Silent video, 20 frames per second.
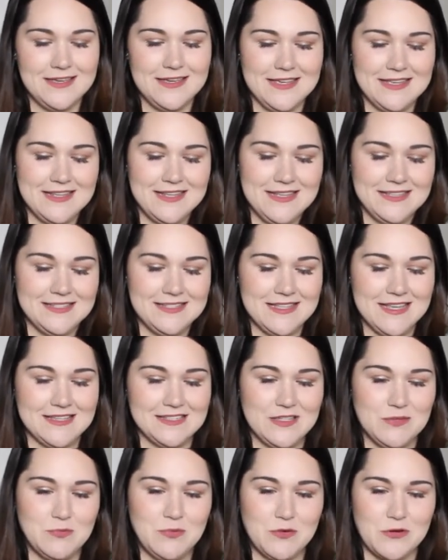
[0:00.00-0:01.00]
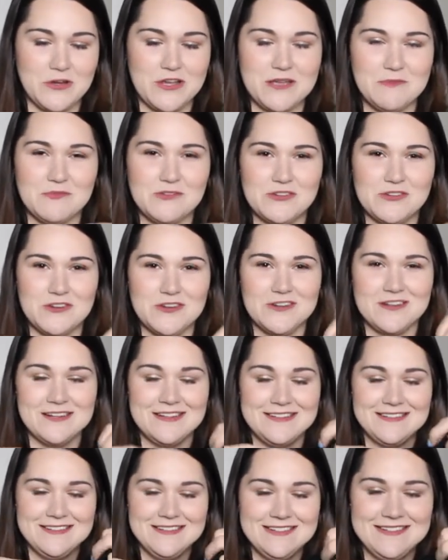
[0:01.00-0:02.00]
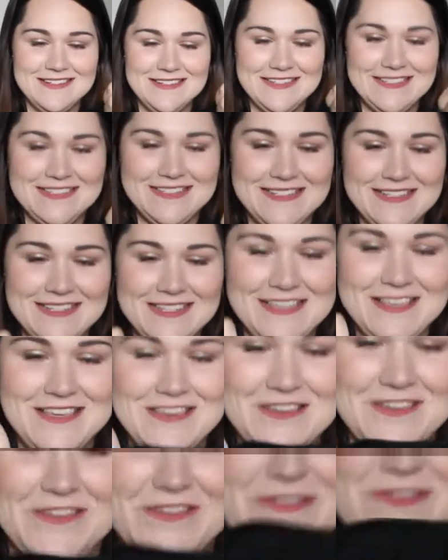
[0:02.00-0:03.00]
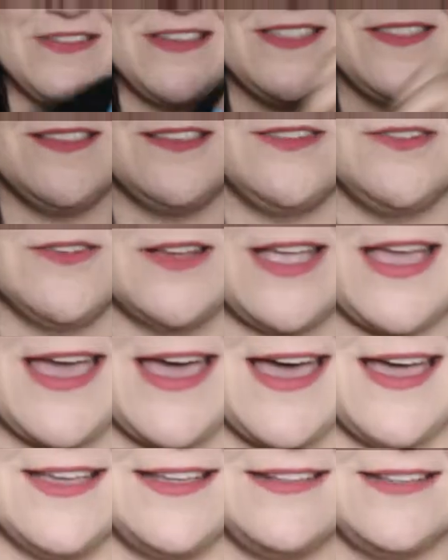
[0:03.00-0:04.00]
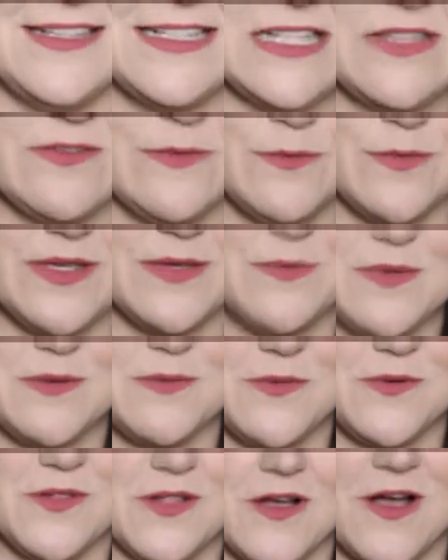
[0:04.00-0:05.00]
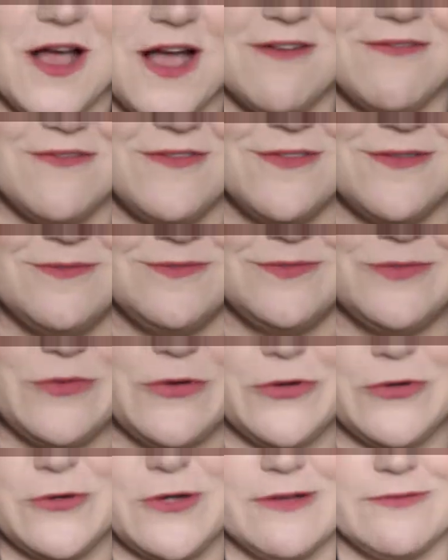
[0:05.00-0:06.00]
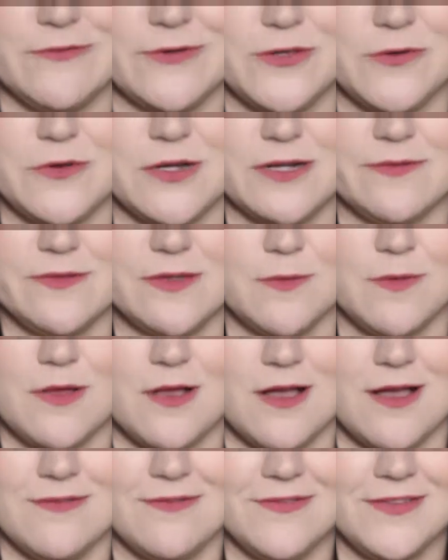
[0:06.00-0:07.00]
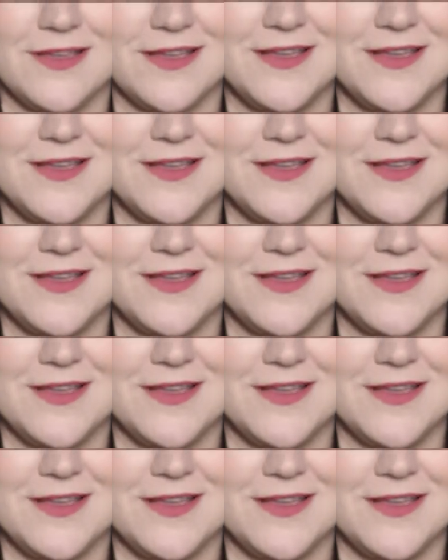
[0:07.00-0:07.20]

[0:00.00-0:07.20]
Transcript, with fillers: And it's a Supreme shirt. Isn't it cute? And the little cat is flipping people off, or whoever you want to flip off.